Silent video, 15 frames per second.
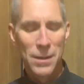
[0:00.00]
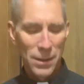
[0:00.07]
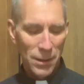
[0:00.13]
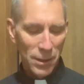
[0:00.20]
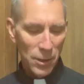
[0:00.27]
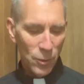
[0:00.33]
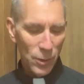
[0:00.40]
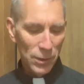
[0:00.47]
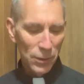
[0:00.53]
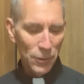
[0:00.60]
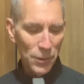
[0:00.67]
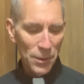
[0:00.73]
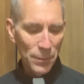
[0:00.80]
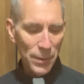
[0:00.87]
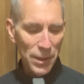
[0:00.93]
Go and
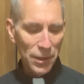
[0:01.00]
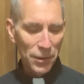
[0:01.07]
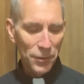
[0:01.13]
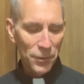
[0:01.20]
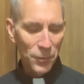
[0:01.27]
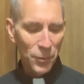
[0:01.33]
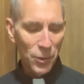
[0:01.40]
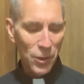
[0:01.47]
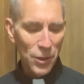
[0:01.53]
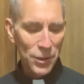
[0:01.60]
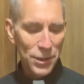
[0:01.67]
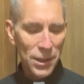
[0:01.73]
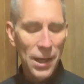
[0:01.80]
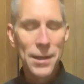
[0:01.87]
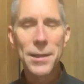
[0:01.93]
learn the meaning of the
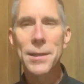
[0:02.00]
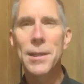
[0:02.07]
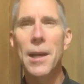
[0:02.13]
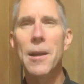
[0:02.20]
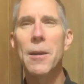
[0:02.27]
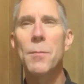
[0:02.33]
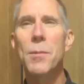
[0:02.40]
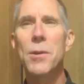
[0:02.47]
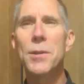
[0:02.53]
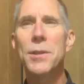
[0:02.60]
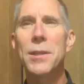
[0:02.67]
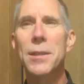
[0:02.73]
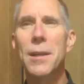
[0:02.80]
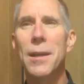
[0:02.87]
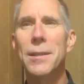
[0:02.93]
words, I desire
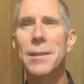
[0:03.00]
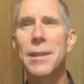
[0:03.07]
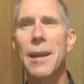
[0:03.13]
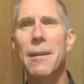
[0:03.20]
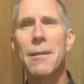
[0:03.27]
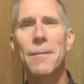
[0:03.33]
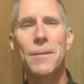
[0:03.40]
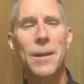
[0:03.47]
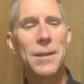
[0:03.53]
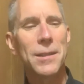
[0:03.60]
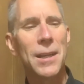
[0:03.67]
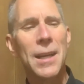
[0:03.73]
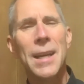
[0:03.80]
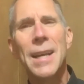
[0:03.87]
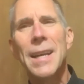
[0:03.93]
mercy, not sacrifice.
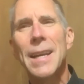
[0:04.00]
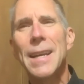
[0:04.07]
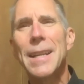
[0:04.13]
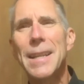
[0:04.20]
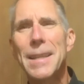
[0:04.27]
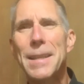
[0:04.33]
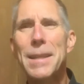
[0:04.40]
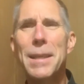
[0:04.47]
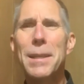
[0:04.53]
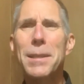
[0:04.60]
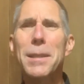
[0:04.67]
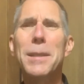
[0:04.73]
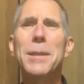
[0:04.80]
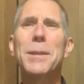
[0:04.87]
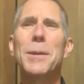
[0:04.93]
And
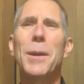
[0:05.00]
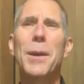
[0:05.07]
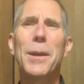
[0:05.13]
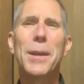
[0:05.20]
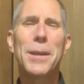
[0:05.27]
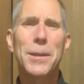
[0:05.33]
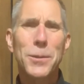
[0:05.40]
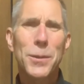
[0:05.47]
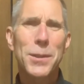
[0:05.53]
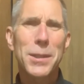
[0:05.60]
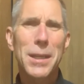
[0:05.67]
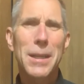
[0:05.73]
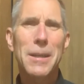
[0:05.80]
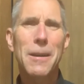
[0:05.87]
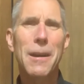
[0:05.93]
this is an
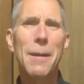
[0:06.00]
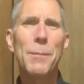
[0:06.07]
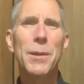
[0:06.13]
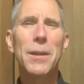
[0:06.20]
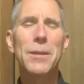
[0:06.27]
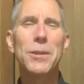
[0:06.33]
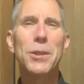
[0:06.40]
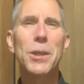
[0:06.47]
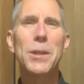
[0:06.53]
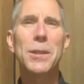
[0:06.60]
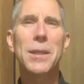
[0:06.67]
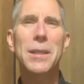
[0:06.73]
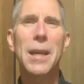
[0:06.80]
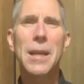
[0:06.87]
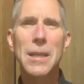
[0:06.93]
interesting comment on
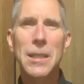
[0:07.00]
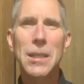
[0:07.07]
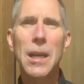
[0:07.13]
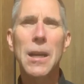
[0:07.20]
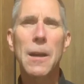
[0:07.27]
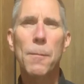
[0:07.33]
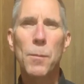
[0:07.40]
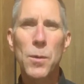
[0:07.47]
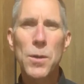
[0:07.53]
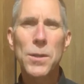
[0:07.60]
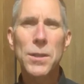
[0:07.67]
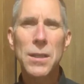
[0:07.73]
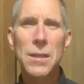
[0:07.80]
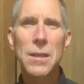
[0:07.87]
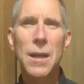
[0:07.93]
Jesus. I desire
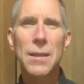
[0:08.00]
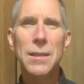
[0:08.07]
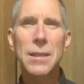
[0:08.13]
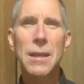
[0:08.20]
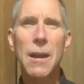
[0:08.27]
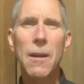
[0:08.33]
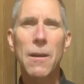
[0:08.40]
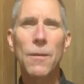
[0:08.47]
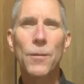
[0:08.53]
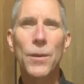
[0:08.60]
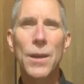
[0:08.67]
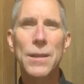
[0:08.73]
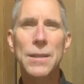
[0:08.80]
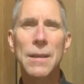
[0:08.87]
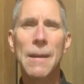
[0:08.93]
mercy, not
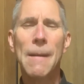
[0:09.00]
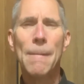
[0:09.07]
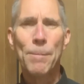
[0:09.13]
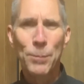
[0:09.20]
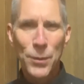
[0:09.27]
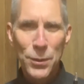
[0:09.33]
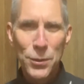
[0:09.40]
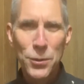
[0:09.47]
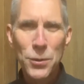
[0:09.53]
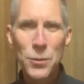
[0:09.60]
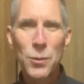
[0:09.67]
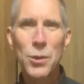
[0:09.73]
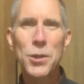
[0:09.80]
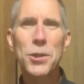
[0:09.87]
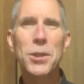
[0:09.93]
sacrifice. The true
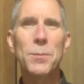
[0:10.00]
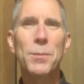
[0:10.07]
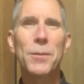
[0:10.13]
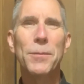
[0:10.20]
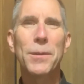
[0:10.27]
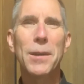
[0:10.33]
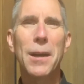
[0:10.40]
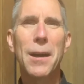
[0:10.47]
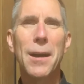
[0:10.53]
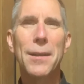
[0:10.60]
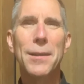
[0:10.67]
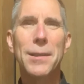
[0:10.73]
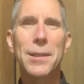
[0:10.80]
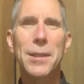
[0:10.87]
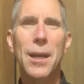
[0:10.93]
worship of God
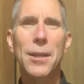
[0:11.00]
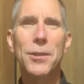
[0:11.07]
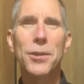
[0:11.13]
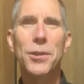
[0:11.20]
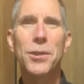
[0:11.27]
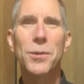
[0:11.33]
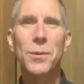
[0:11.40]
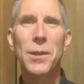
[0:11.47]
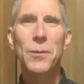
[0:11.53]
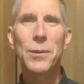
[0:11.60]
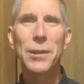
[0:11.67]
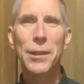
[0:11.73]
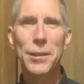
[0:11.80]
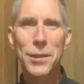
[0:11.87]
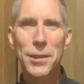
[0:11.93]
is not just doing
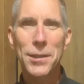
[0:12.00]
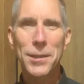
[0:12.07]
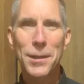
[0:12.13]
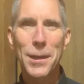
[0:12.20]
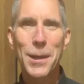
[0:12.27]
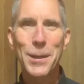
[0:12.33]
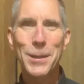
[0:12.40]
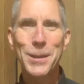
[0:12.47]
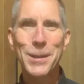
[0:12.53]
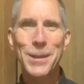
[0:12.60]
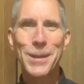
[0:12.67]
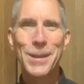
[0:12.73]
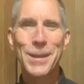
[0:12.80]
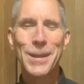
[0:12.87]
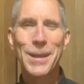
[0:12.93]
religious things,
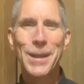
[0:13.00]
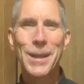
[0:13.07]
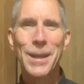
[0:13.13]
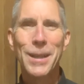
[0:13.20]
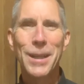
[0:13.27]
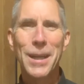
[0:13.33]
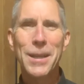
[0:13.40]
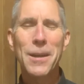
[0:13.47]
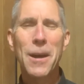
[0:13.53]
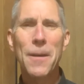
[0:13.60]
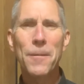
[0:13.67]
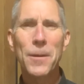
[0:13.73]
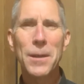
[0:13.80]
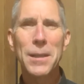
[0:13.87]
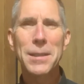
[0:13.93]
like
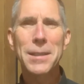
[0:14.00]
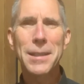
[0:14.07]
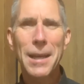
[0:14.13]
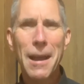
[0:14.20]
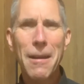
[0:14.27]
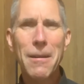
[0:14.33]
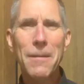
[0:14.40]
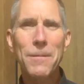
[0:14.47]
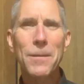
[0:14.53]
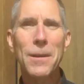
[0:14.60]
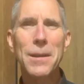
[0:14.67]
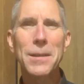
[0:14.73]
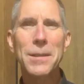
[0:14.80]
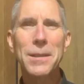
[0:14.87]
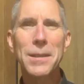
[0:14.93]
offering a
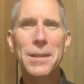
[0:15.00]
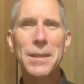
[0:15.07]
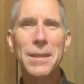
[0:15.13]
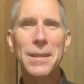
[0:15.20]
sacrifice,